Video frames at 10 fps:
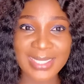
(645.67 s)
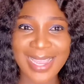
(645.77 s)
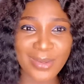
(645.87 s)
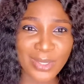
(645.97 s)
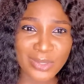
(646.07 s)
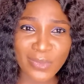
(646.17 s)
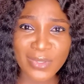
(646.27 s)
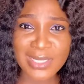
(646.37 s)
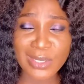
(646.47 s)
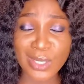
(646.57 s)
I know it's
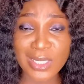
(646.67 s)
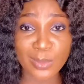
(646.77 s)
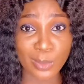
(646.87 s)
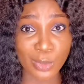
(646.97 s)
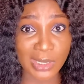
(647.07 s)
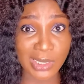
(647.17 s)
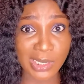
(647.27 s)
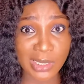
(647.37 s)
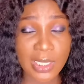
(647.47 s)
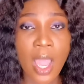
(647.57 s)
obviously going to be more than
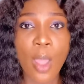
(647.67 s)
that,